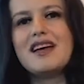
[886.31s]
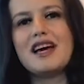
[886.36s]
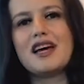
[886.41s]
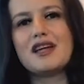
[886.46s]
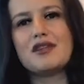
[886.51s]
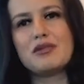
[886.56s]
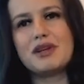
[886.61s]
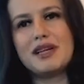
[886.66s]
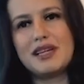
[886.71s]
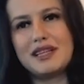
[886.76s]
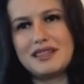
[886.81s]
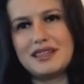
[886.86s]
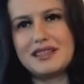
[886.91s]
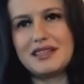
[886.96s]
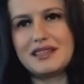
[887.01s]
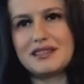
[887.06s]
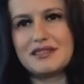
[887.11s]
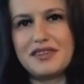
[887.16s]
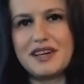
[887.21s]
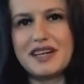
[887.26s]
And really the
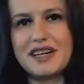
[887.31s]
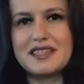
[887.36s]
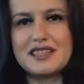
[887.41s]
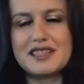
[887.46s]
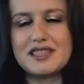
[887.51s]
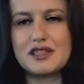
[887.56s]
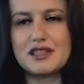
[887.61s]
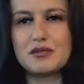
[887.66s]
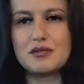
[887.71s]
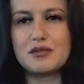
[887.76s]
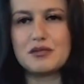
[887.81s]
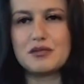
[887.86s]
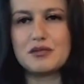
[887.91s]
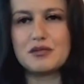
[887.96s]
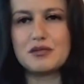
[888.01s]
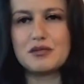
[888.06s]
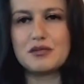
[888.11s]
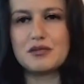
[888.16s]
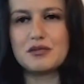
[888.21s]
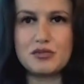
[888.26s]
debt financing will
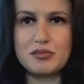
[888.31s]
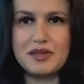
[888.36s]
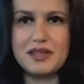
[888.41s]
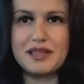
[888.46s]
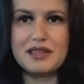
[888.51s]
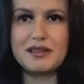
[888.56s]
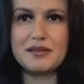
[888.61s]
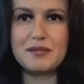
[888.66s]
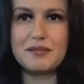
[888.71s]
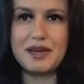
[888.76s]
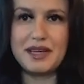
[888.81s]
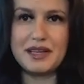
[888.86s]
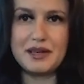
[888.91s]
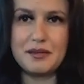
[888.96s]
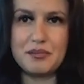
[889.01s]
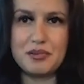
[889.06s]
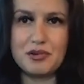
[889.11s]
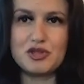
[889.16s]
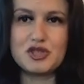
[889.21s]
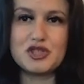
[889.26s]
enable us to build
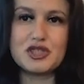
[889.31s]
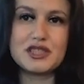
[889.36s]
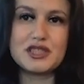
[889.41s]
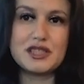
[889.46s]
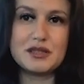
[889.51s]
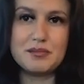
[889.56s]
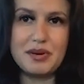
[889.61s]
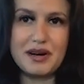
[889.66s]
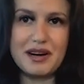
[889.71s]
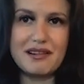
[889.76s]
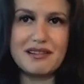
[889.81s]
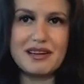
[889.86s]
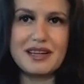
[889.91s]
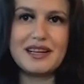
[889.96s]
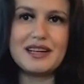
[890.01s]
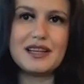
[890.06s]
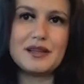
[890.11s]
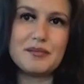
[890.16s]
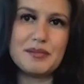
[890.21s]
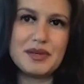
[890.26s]
many projects in
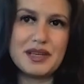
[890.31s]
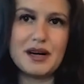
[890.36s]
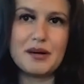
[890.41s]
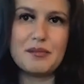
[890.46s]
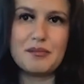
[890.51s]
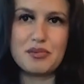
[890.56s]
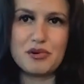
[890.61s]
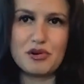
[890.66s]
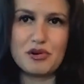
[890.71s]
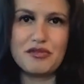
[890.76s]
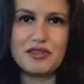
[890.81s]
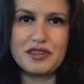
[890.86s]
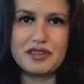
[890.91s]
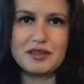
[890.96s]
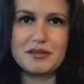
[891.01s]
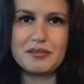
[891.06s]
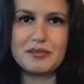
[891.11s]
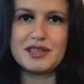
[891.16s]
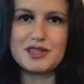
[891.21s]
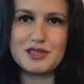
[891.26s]
parallel and become
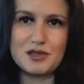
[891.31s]
profitable.